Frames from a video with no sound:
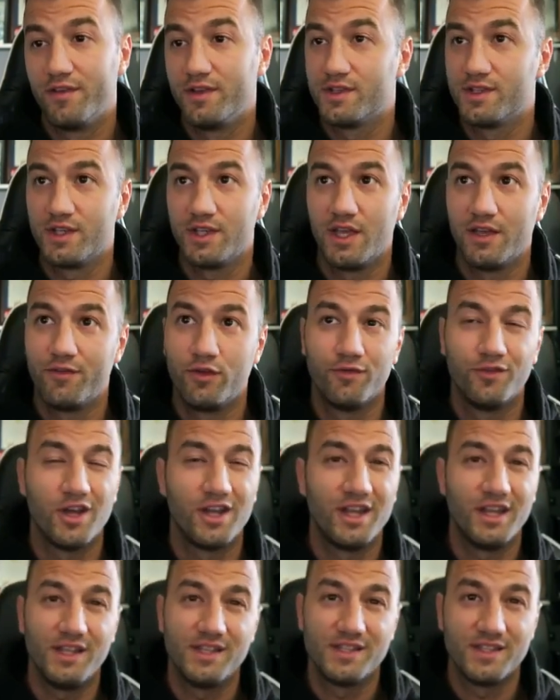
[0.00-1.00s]
obviously, if you've
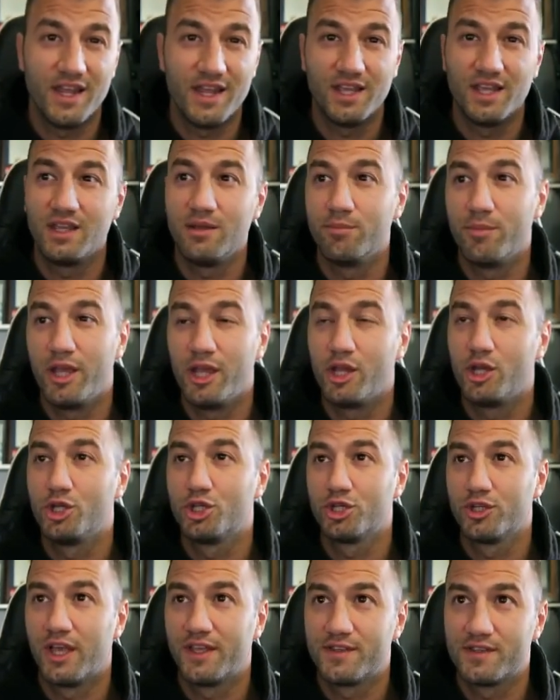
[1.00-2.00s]
done any staking, making
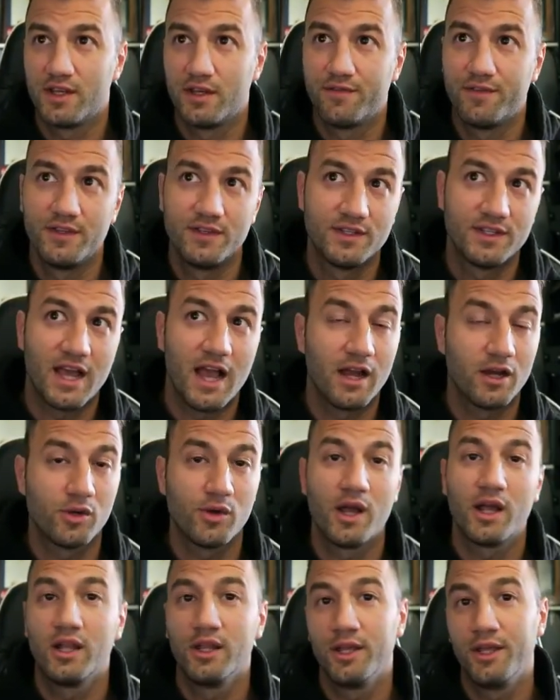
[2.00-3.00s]
sure that stuff is tagged
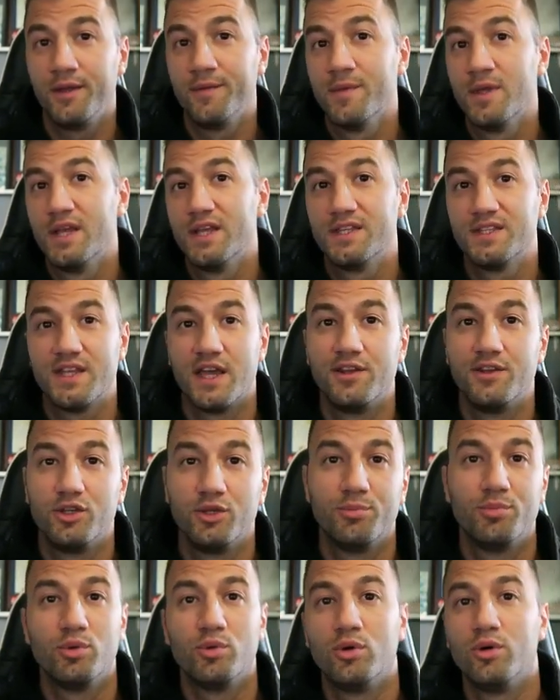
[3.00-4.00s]
correctly, sent
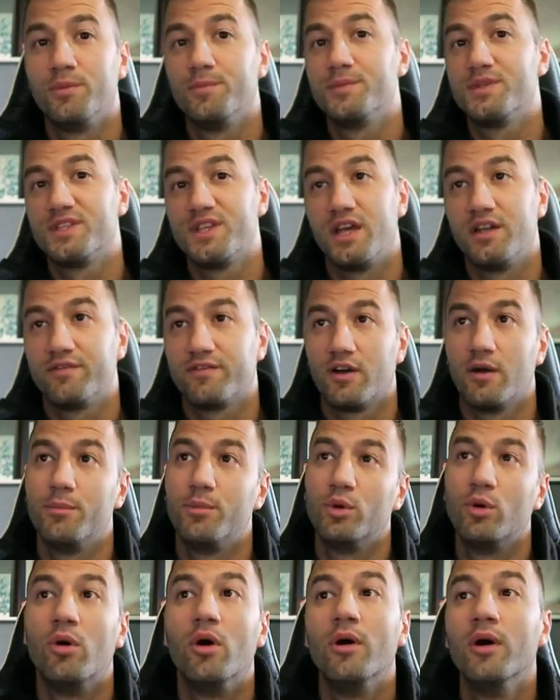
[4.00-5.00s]
to pool, sent from
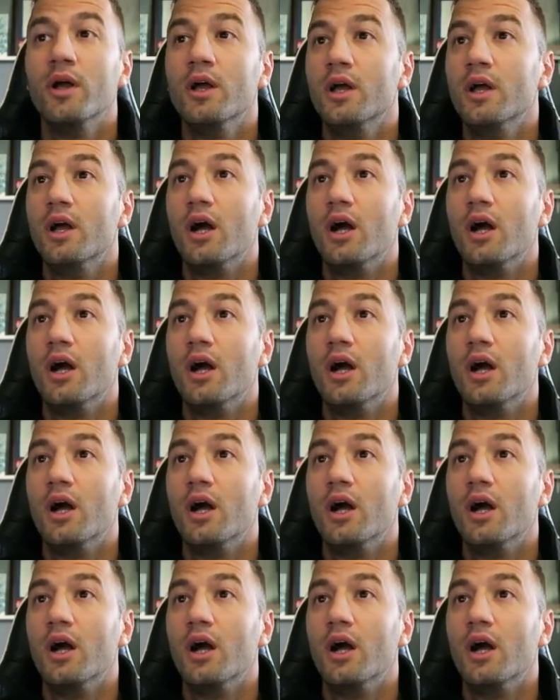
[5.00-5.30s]
pool.